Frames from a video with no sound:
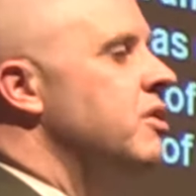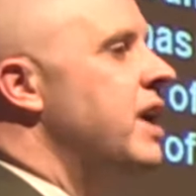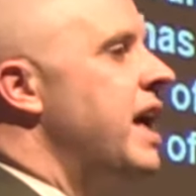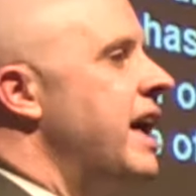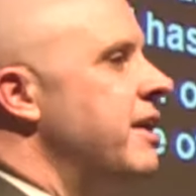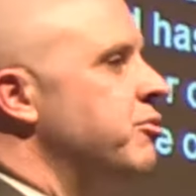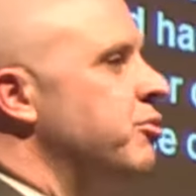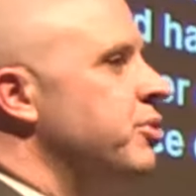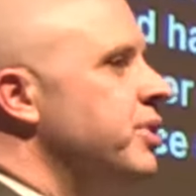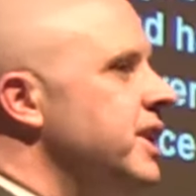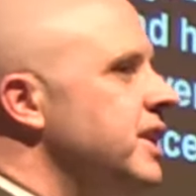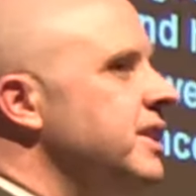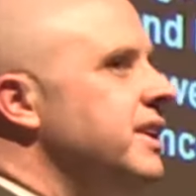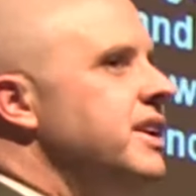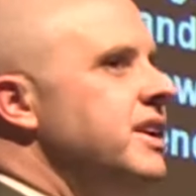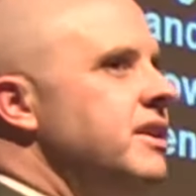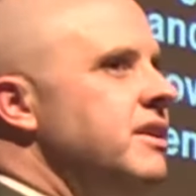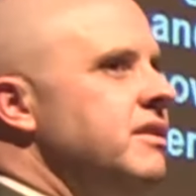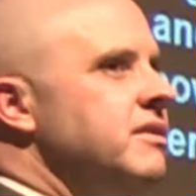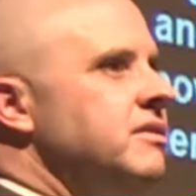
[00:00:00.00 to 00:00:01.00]
And
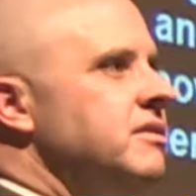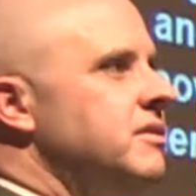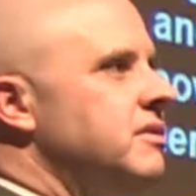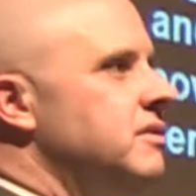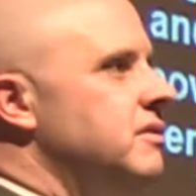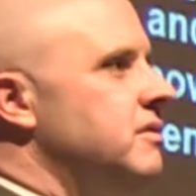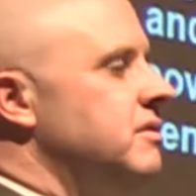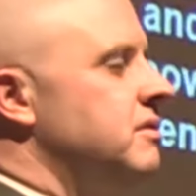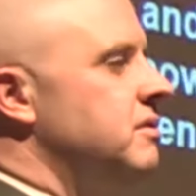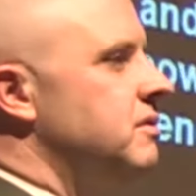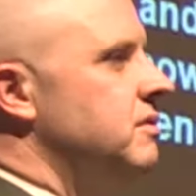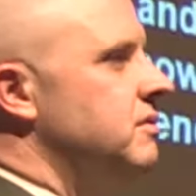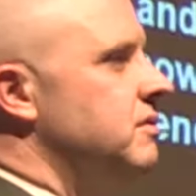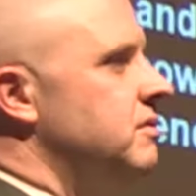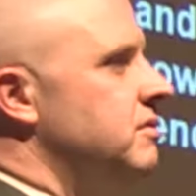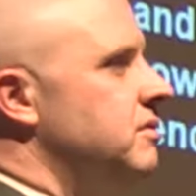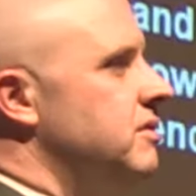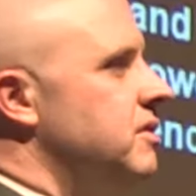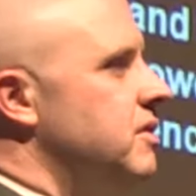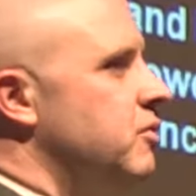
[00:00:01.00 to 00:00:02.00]
really,
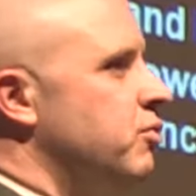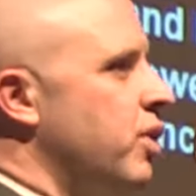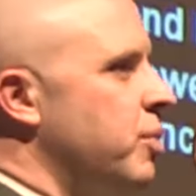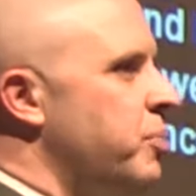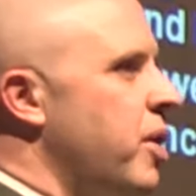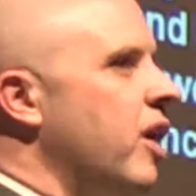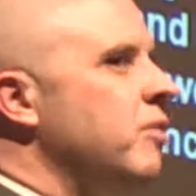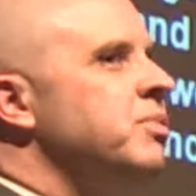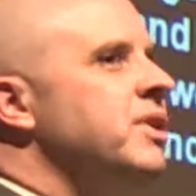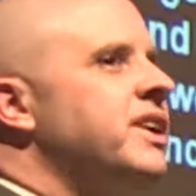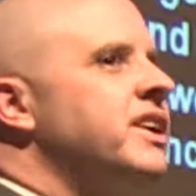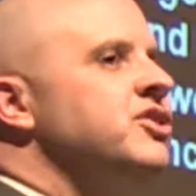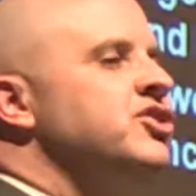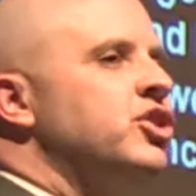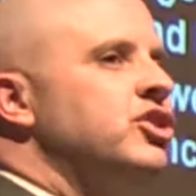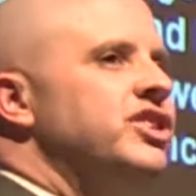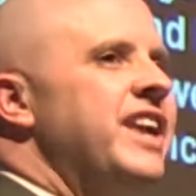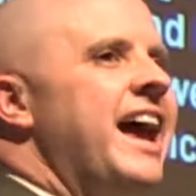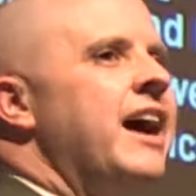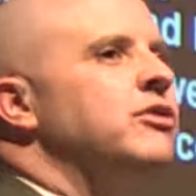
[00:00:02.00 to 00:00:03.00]
Republicans
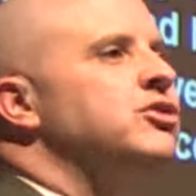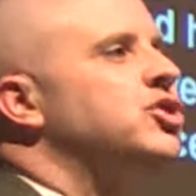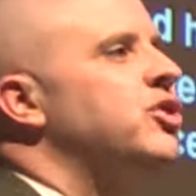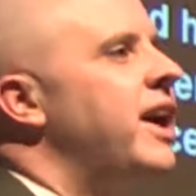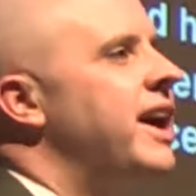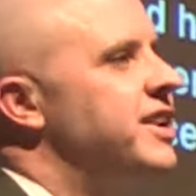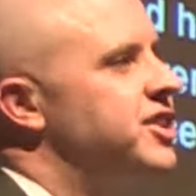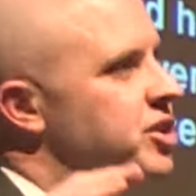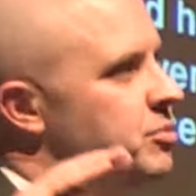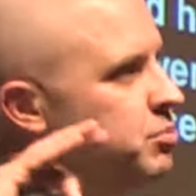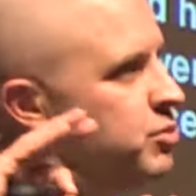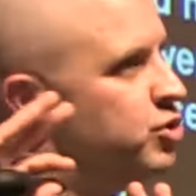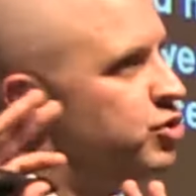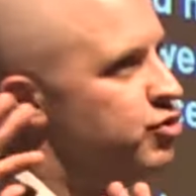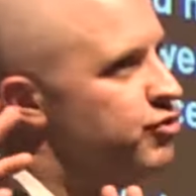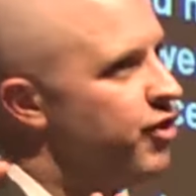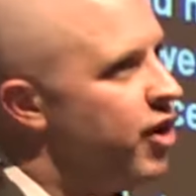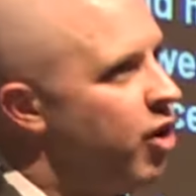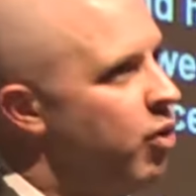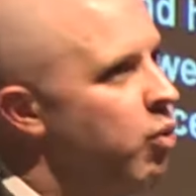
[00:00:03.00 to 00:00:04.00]
are now trying to
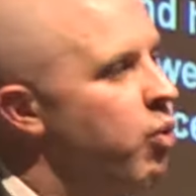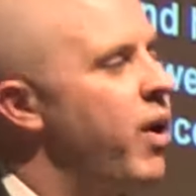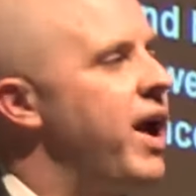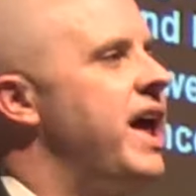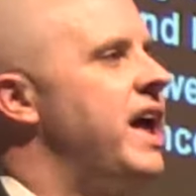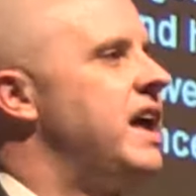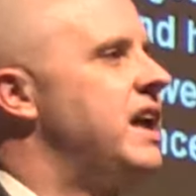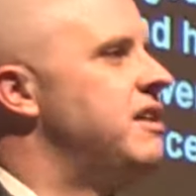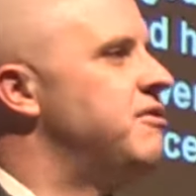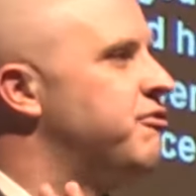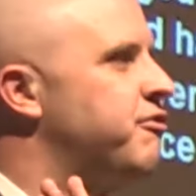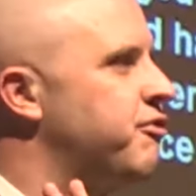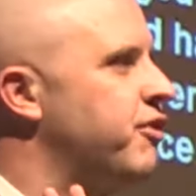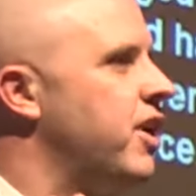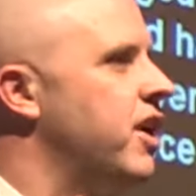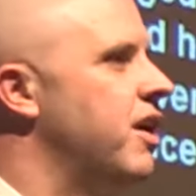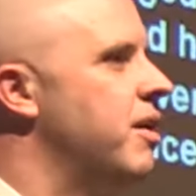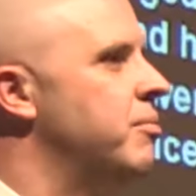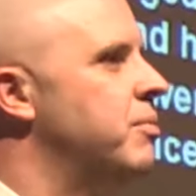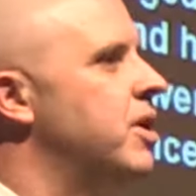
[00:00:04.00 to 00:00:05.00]
move away
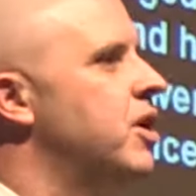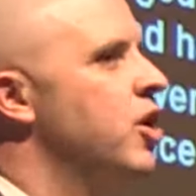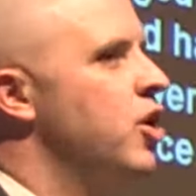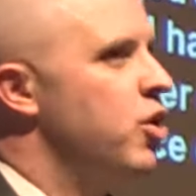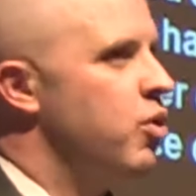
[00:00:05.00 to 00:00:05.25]
from